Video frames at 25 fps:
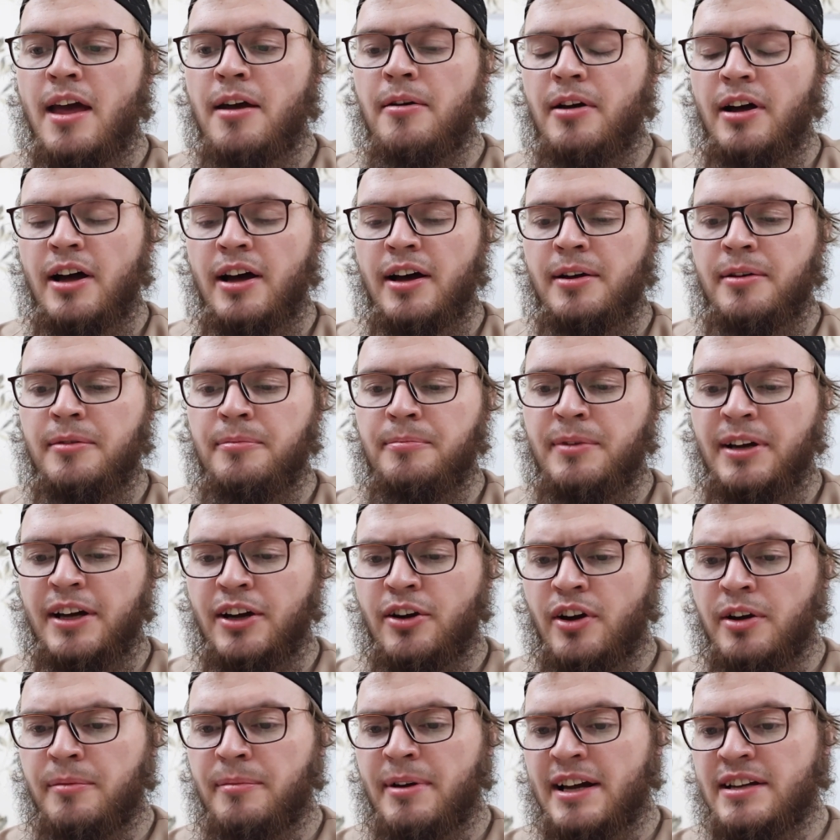But
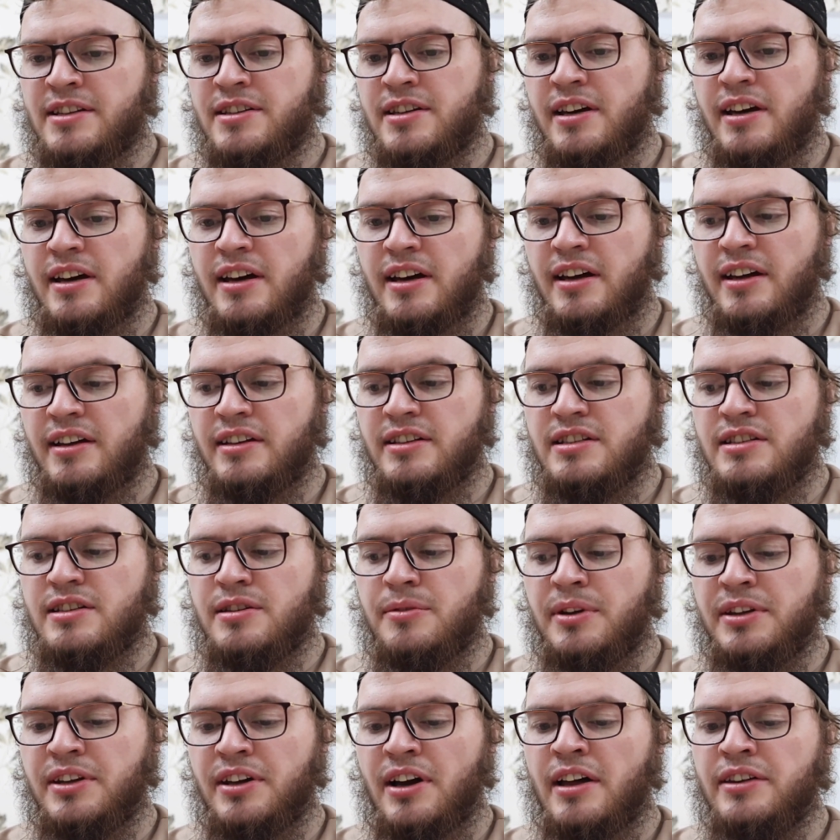going back to
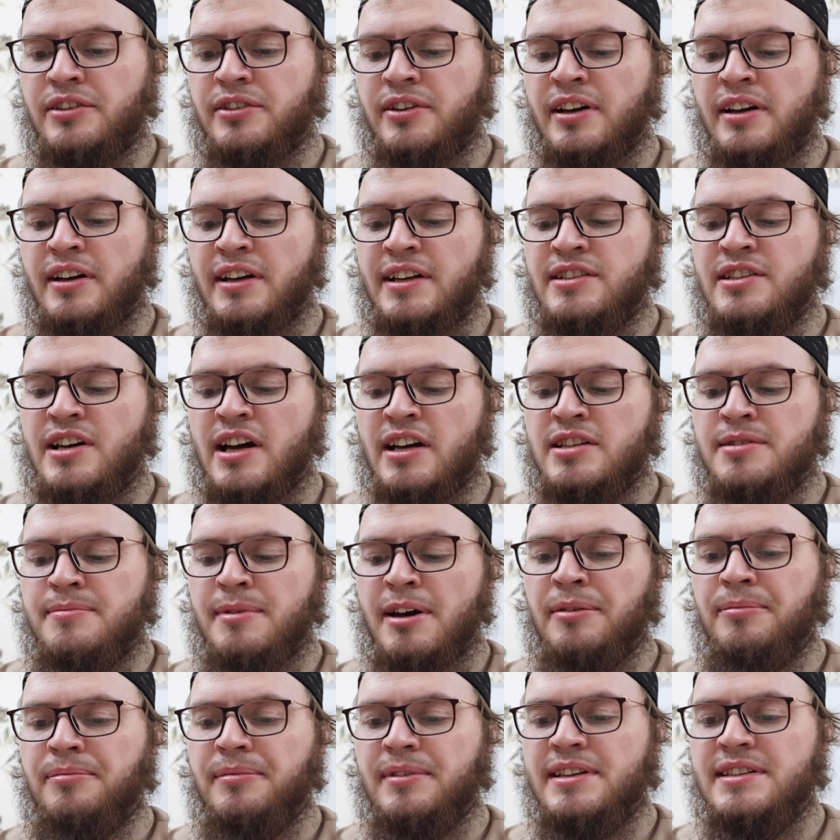what the author here he talks
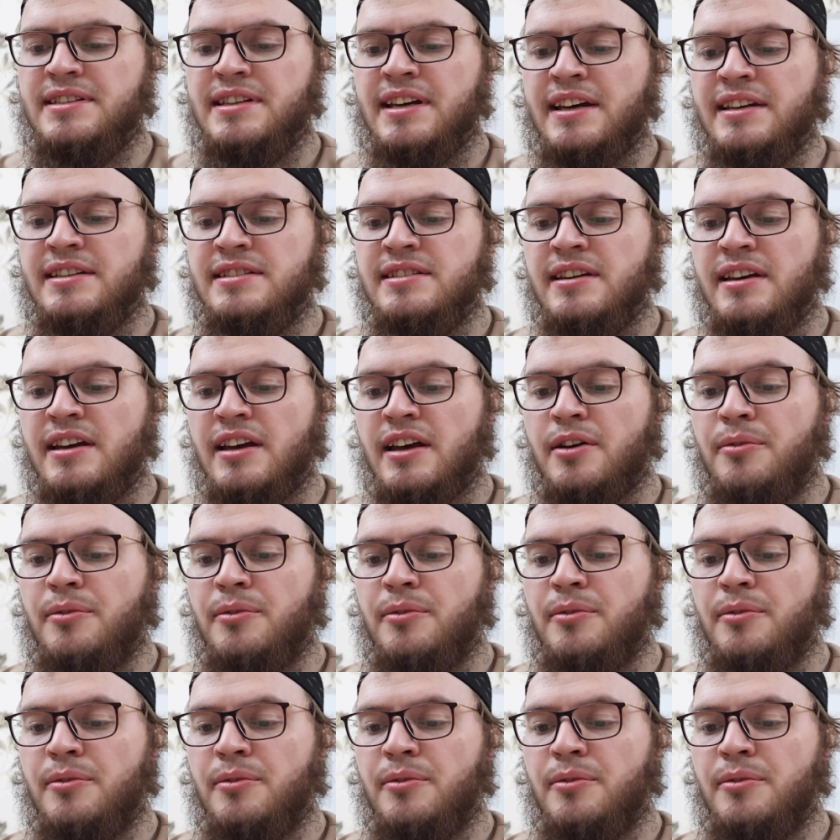about, he says,